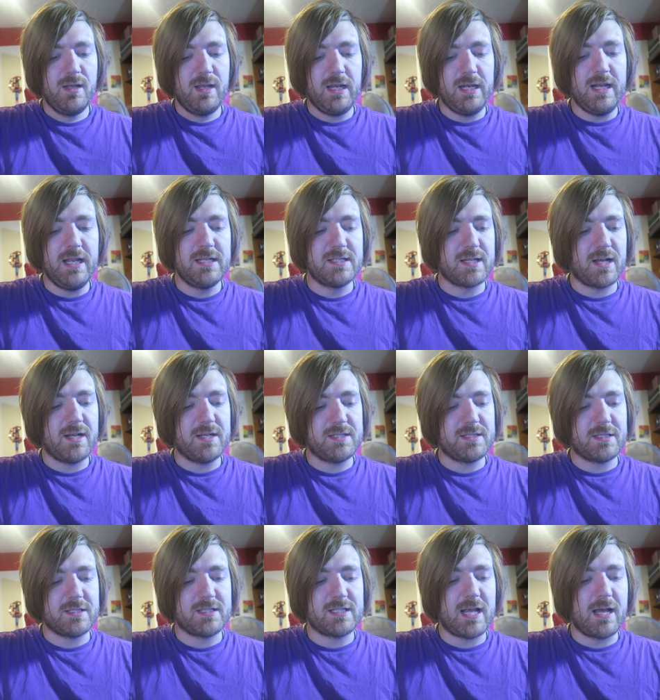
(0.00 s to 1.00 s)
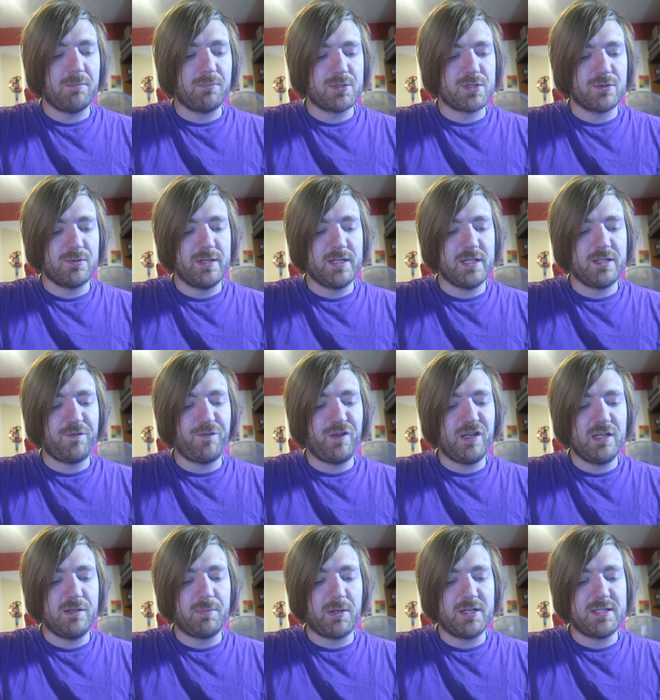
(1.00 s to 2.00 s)
In his eyes, the sap was already
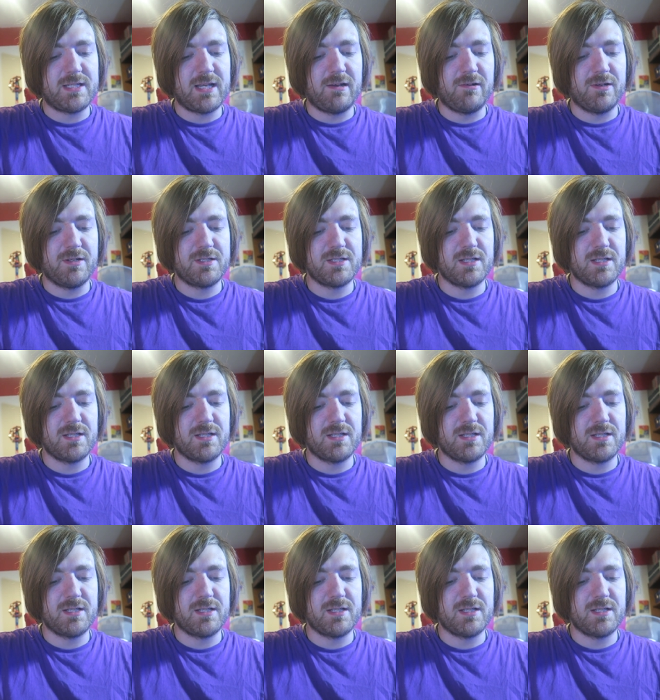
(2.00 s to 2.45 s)
defeated by terror,